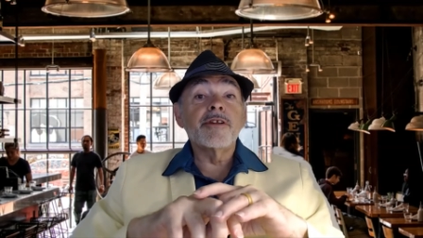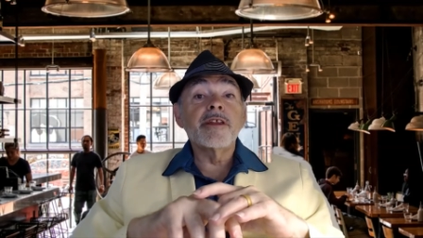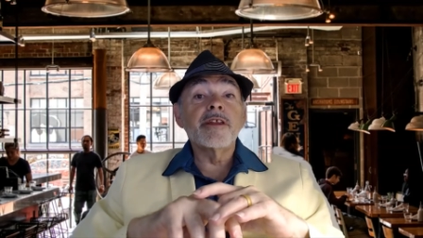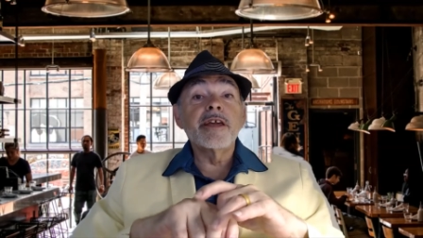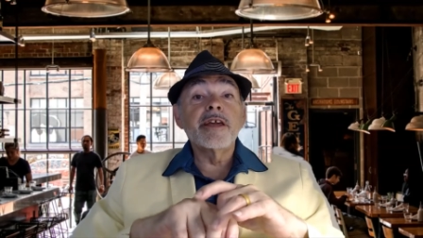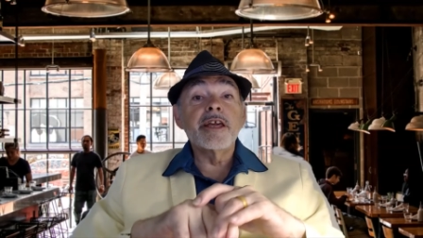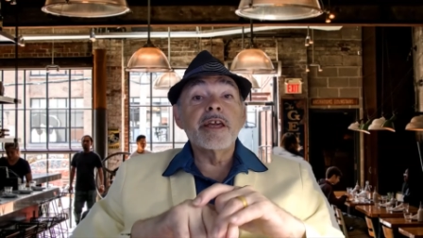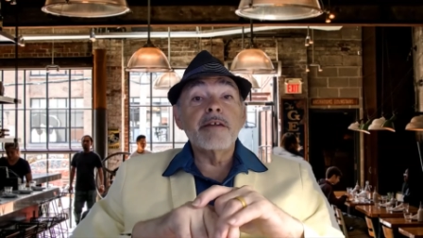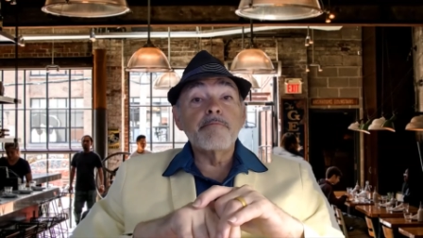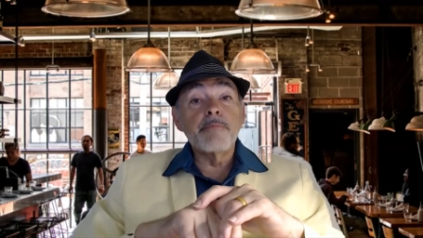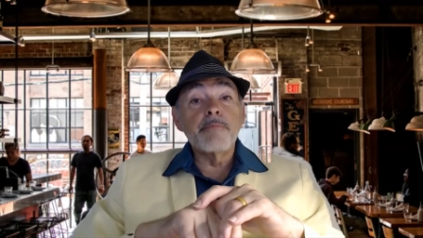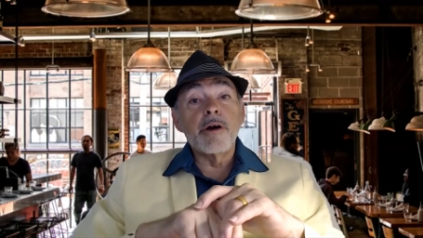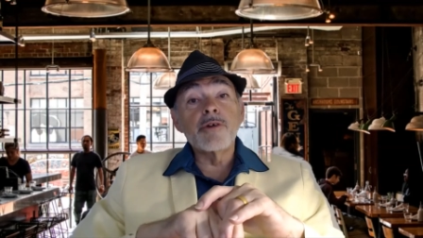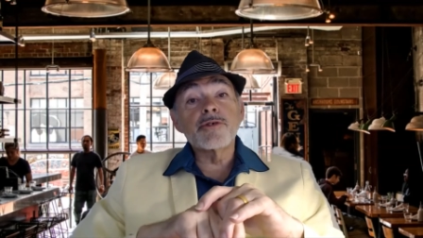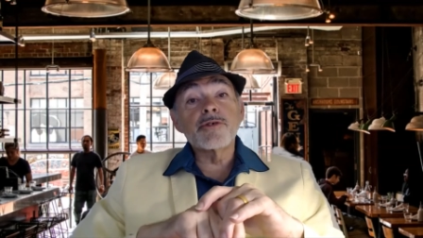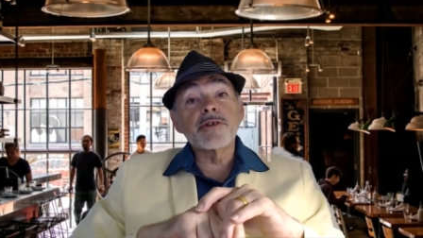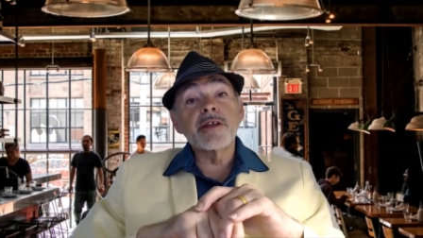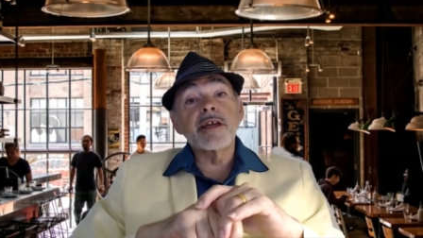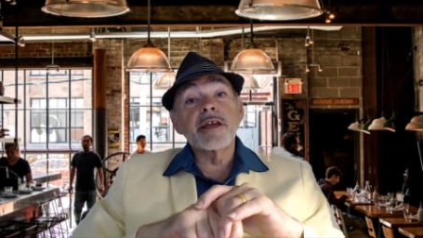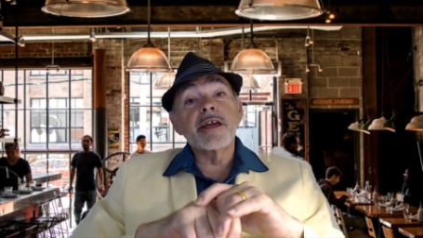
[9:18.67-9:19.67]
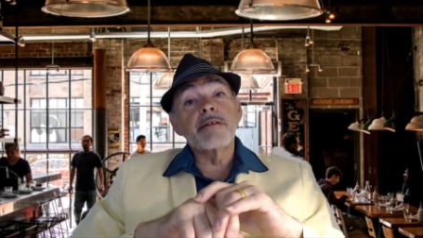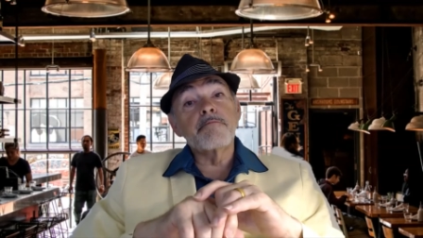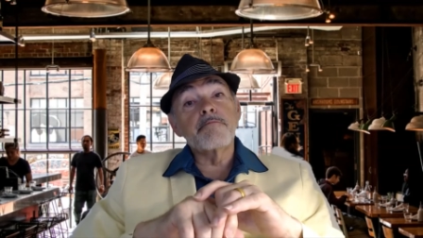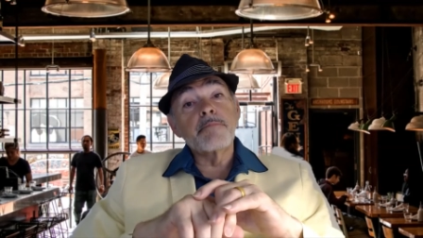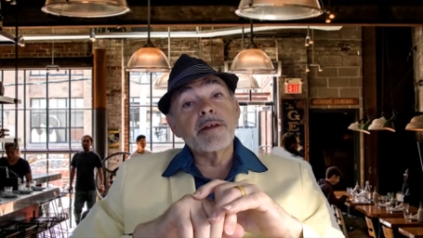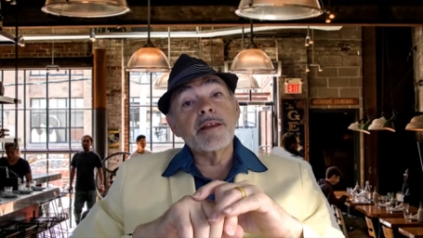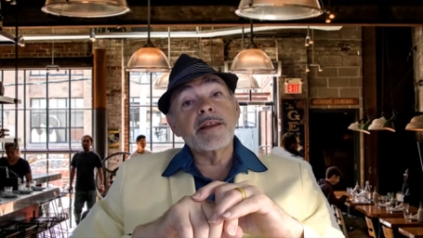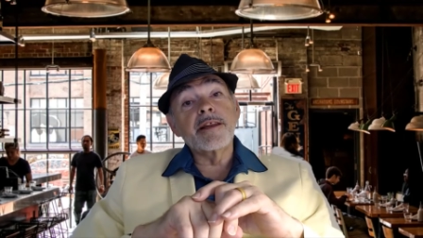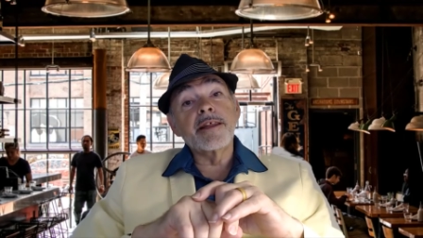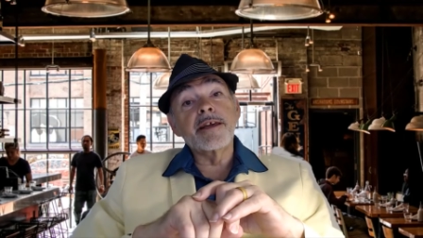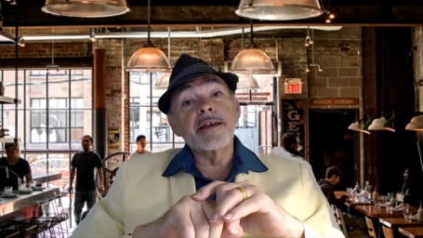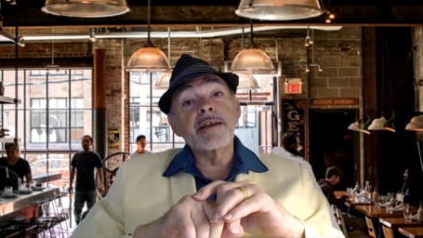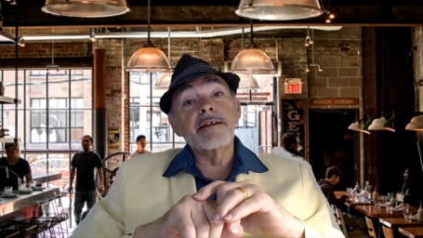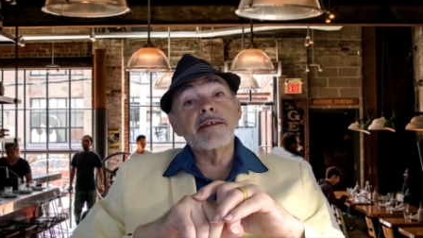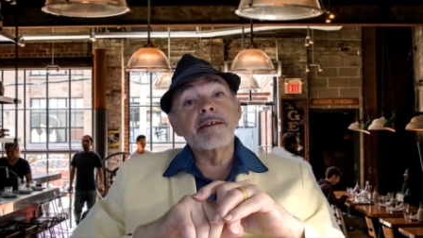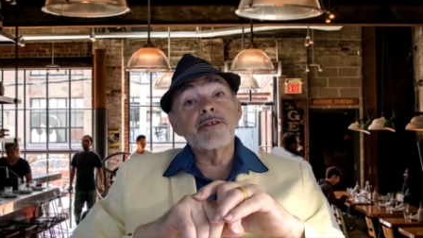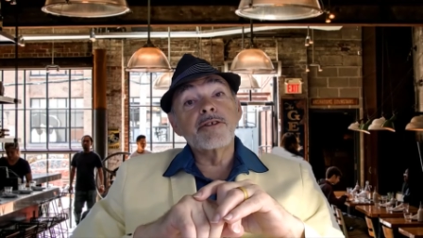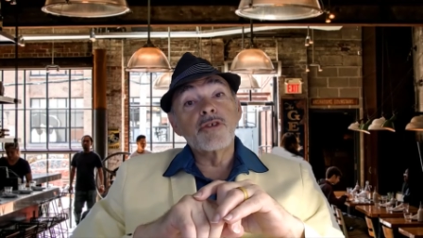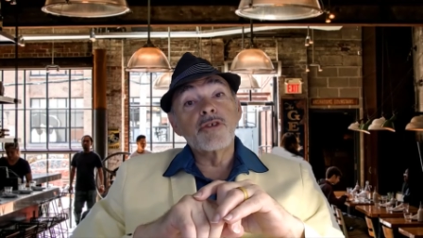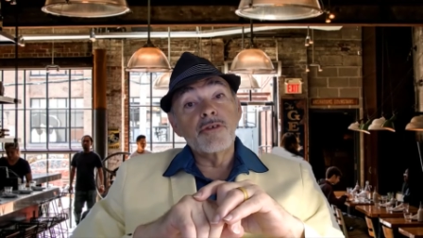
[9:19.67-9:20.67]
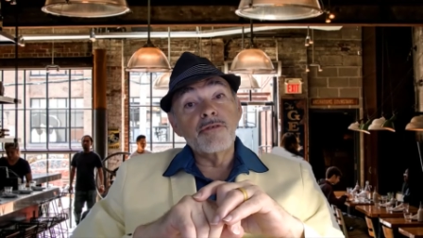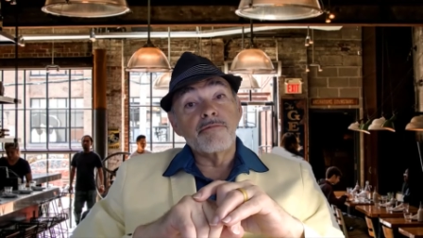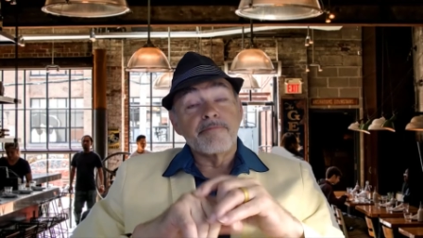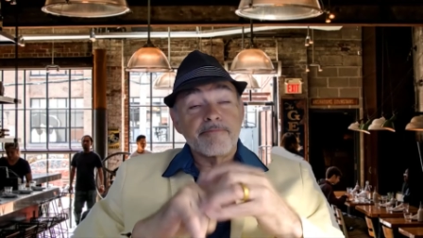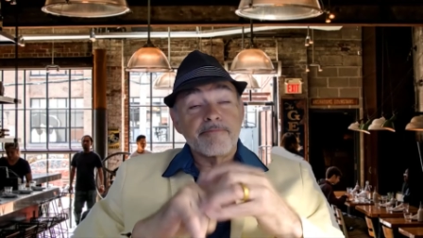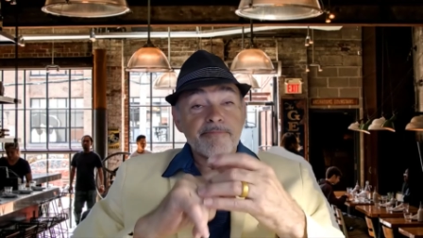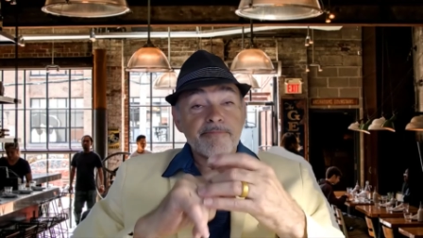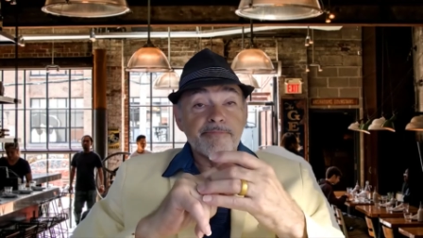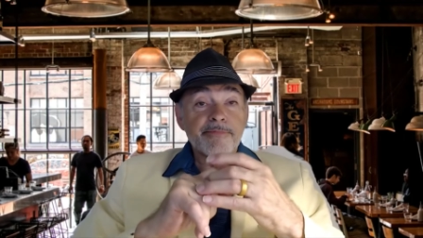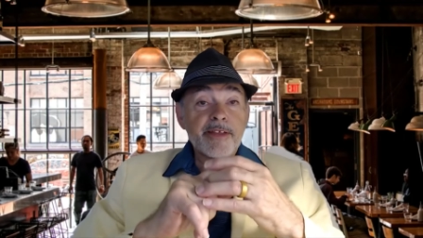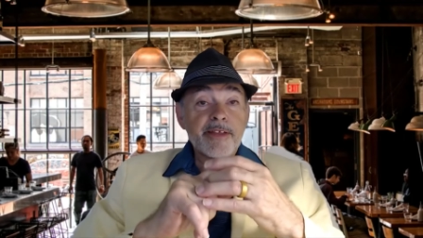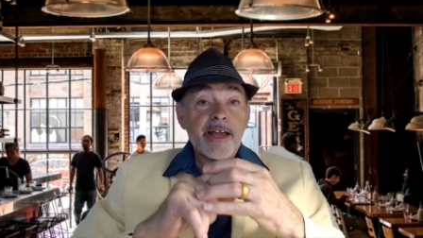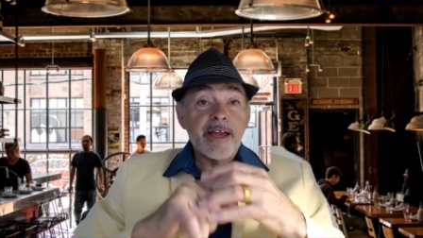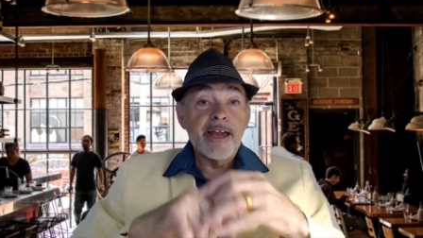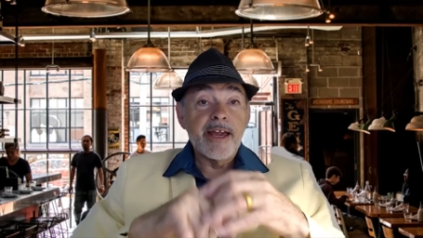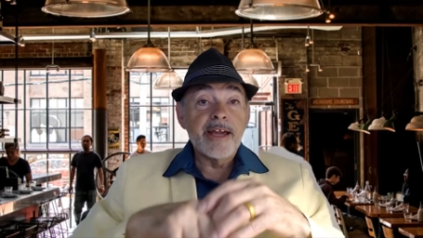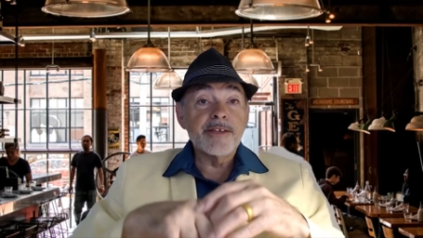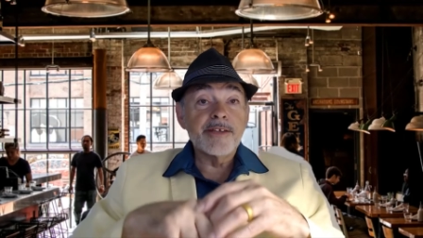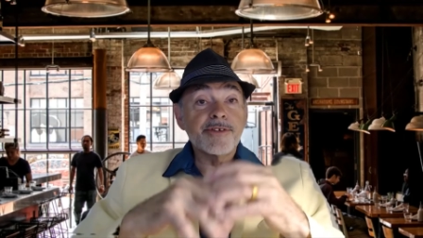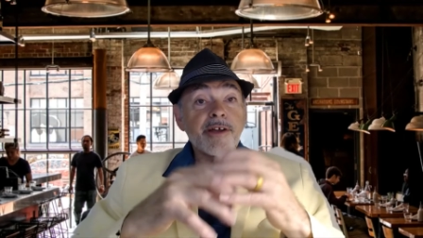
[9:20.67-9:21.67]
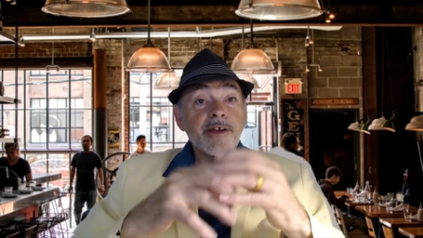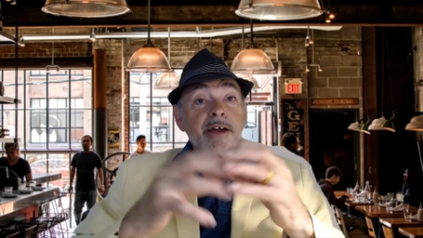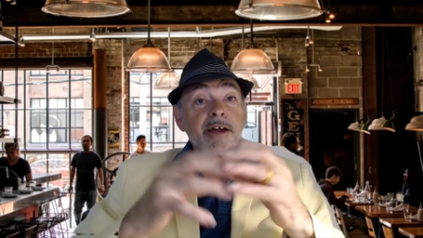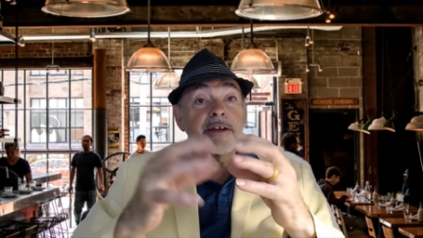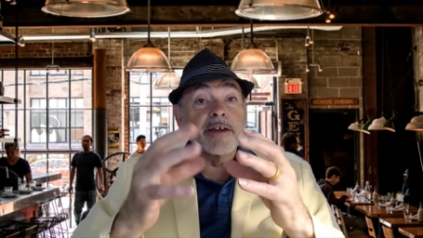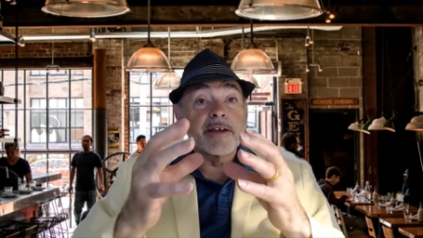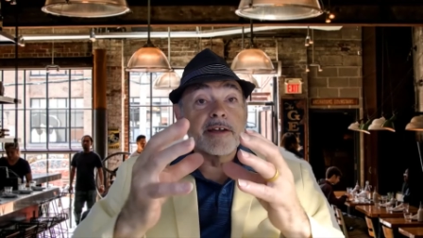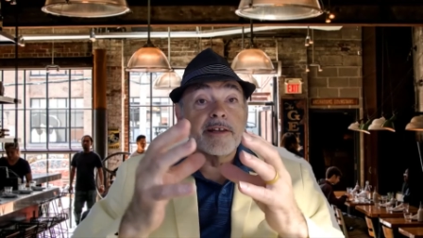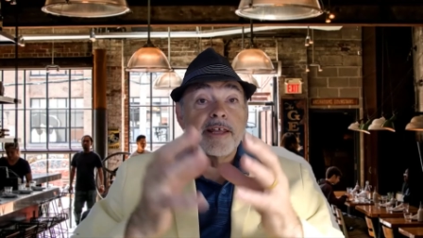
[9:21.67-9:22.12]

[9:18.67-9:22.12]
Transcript: emotionally, and mentally do, and psychically.